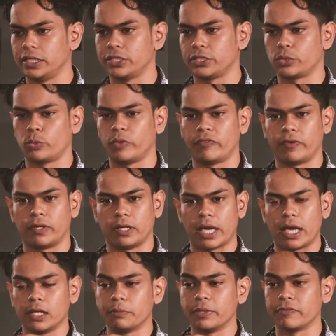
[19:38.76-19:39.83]
dish with a uh,
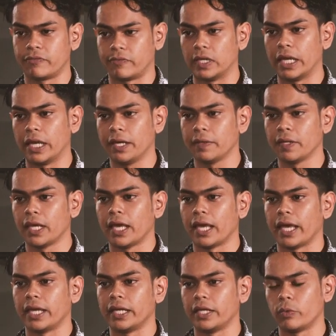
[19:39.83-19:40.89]
halibut fillet,
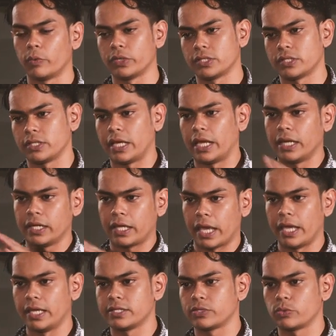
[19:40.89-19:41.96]
and it was
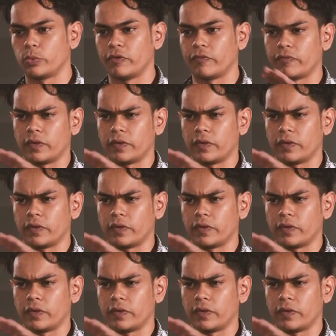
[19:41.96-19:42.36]
encased with